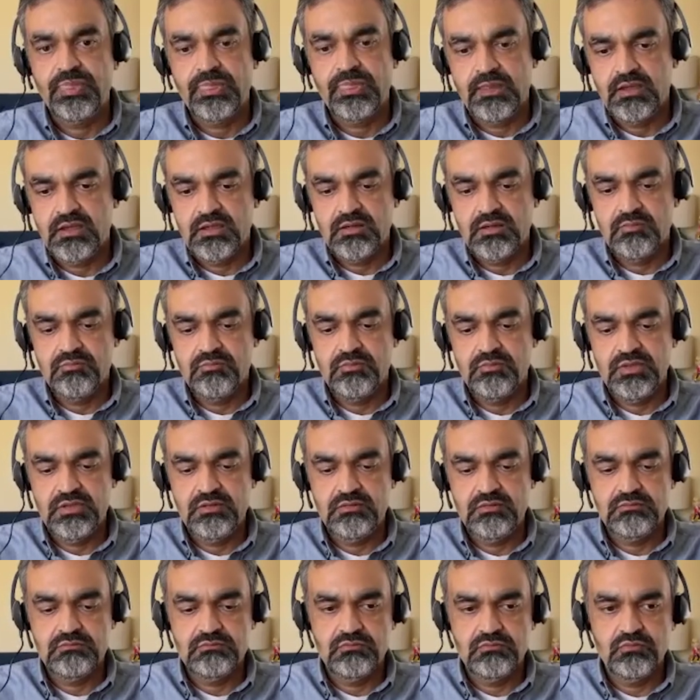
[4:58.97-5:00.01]

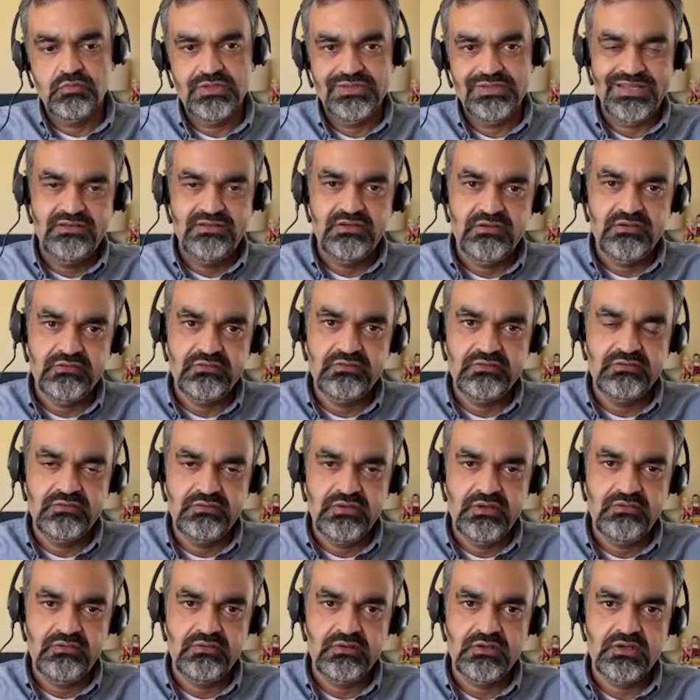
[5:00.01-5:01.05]
And what that does is it
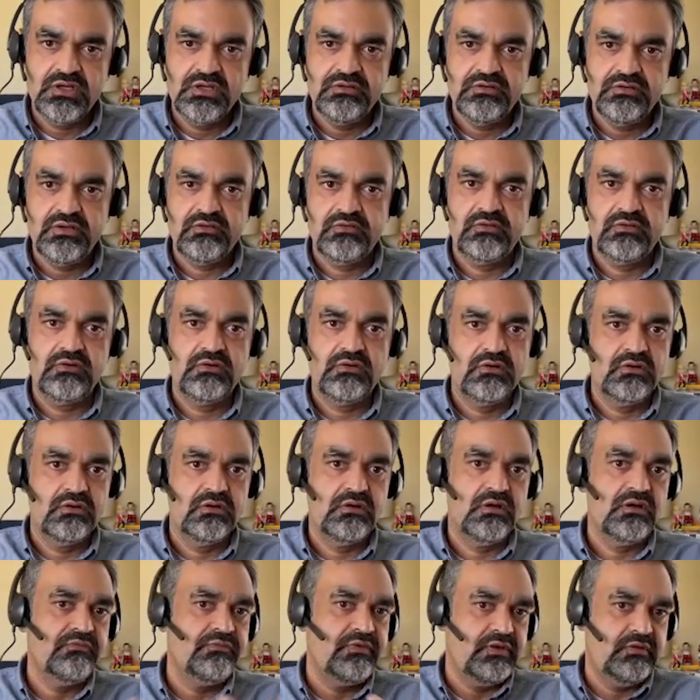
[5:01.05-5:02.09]
takes the contact center on
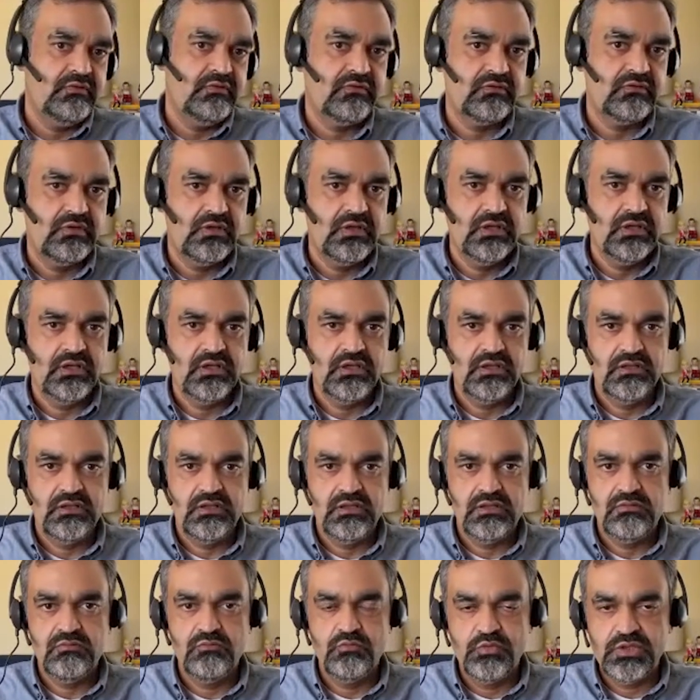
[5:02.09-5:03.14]
offense, and
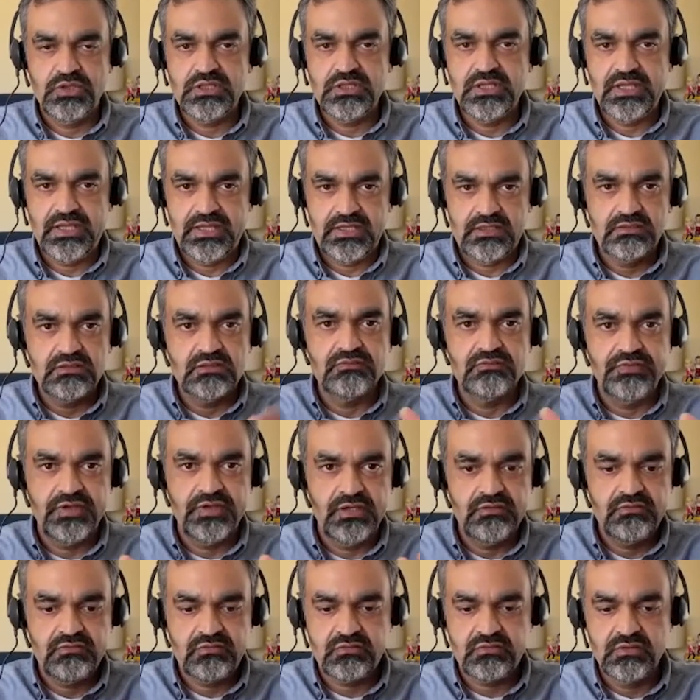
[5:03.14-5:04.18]
it really
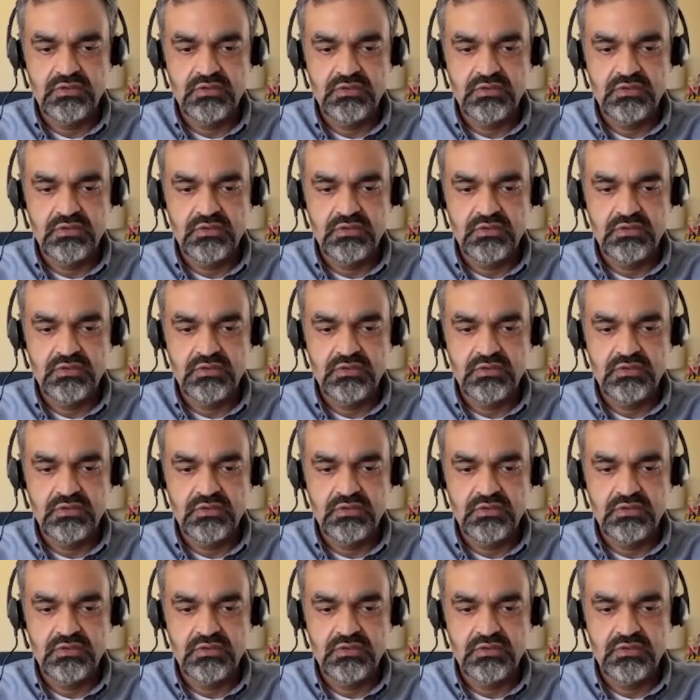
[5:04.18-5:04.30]
elevates